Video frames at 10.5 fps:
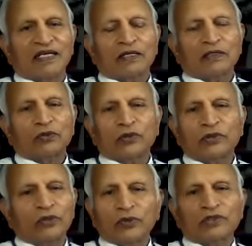So
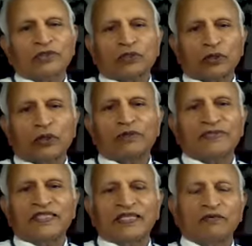you don't throw away
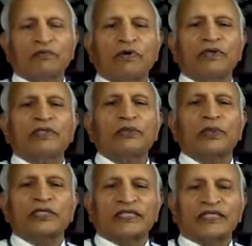the reward, you
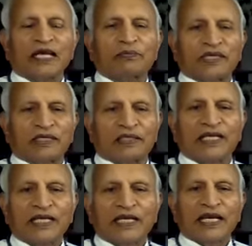accept it
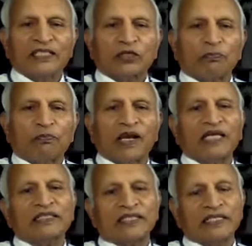as a
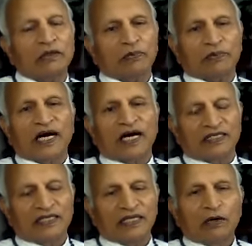blessing of
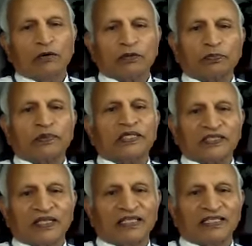God or
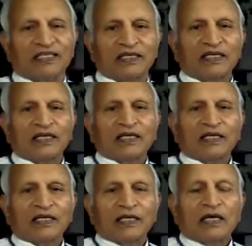prasad.
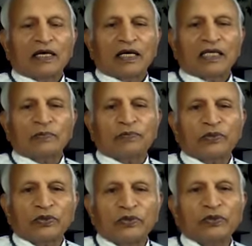If
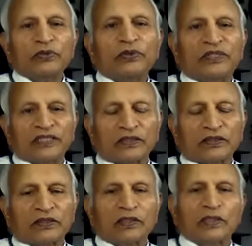you do
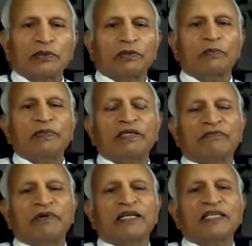this, you will be
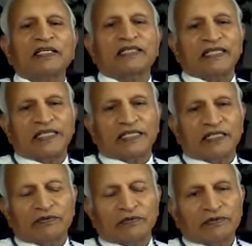very
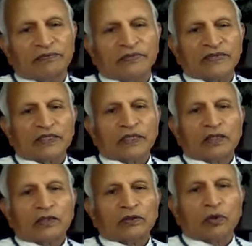creative.
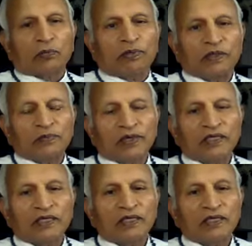So people